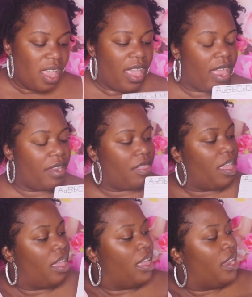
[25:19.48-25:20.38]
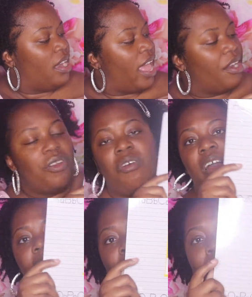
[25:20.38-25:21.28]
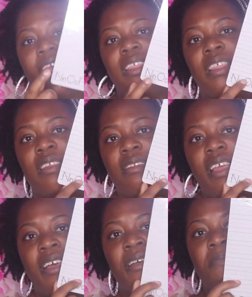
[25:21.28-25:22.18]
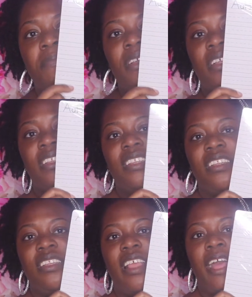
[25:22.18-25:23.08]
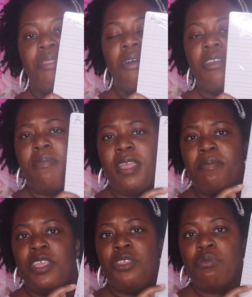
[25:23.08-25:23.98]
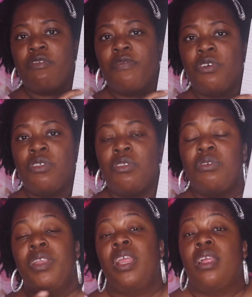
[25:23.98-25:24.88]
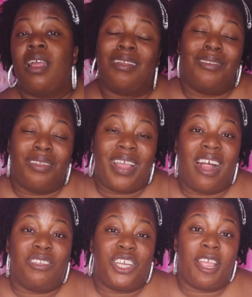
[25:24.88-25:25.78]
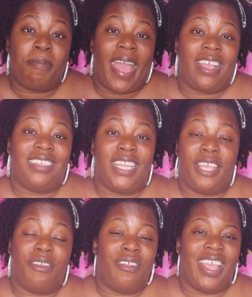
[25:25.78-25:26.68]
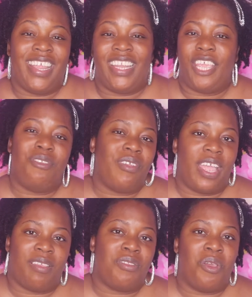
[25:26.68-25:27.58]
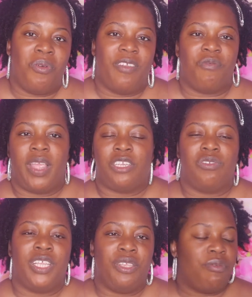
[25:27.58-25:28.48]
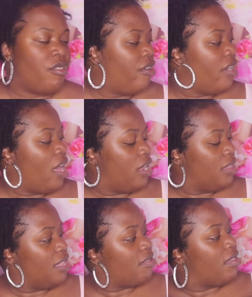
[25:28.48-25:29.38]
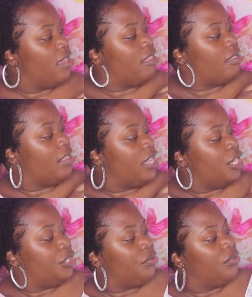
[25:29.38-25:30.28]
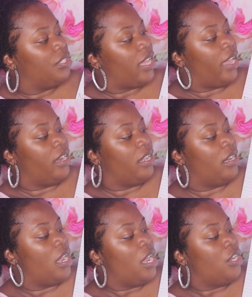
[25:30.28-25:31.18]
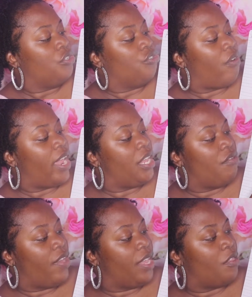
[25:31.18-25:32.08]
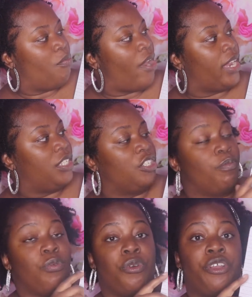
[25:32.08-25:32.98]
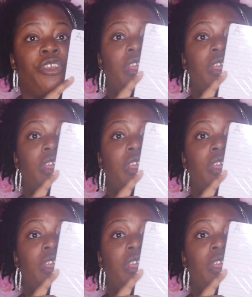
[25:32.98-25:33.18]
And then, I don't know, I picked this up. I thought it might be useful. I'll check back later and let you guys know if we actually use it or not. This is the two-sided dry erase practice board.